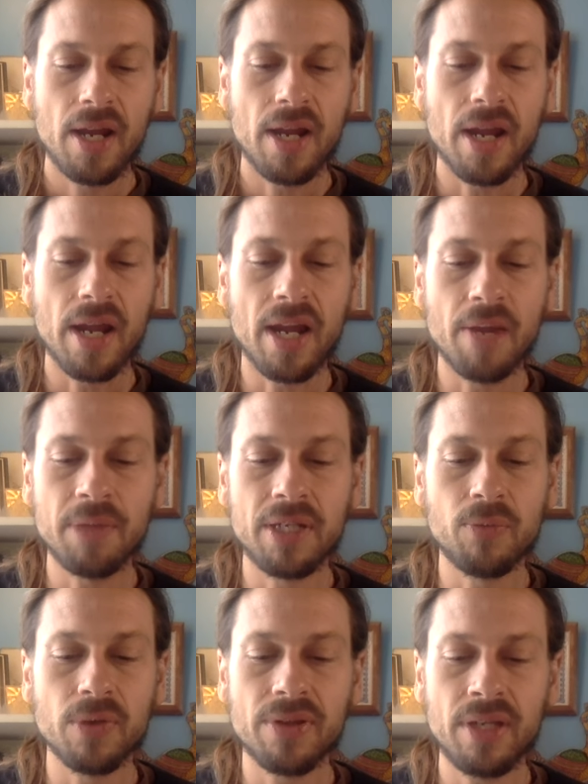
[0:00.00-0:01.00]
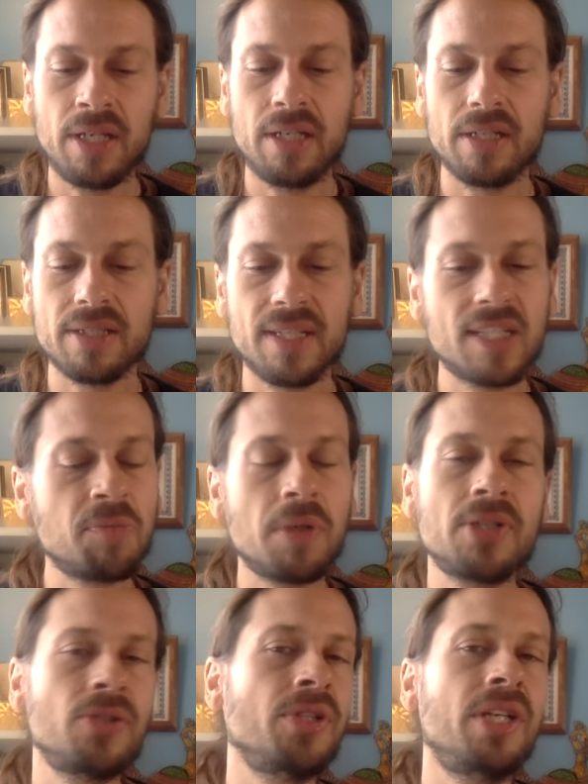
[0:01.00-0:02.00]
And I mean, within 6
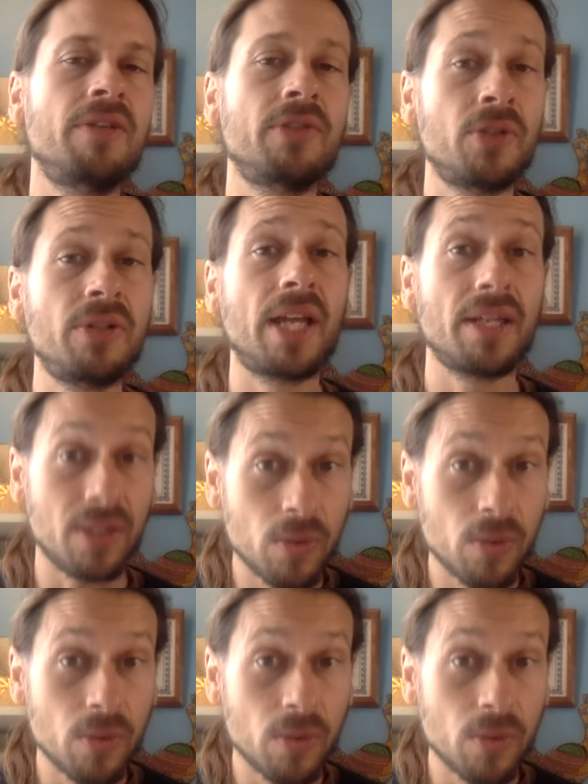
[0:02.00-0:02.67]
months to a year of doing that,